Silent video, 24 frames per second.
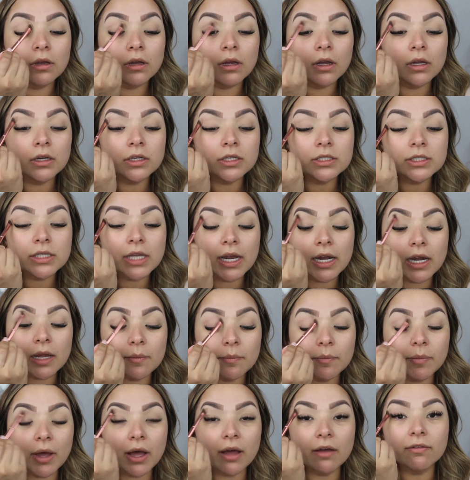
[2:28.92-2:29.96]
And just kind
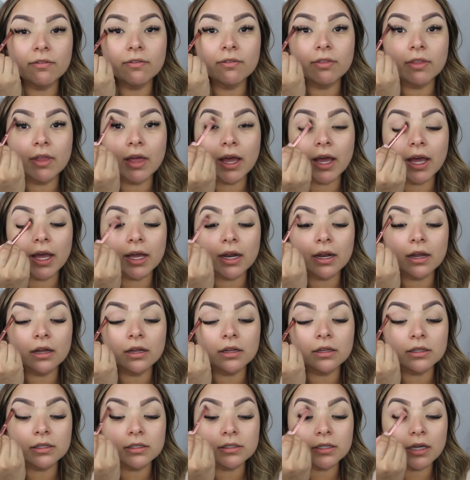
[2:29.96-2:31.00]
of buff that
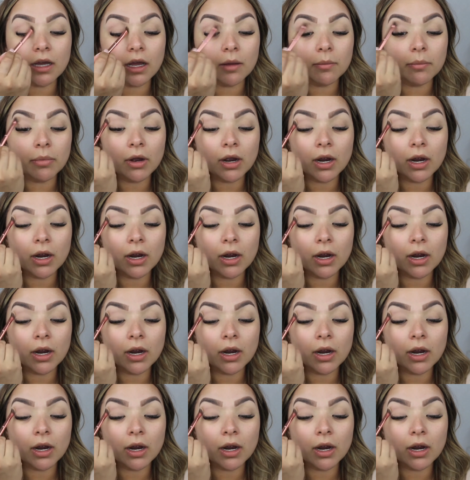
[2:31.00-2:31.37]
on the top